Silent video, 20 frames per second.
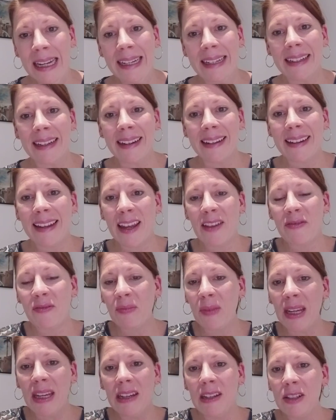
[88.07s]
God gave
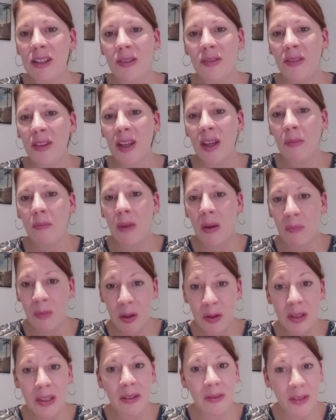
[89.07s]
me each of them,
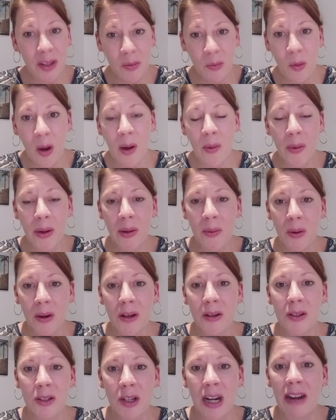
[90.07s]
most of them while we
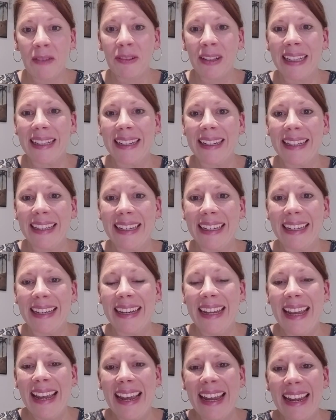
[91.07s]
were traveling again
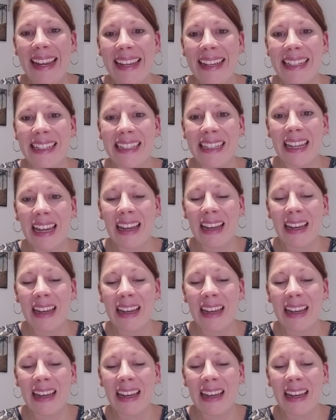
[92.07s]
and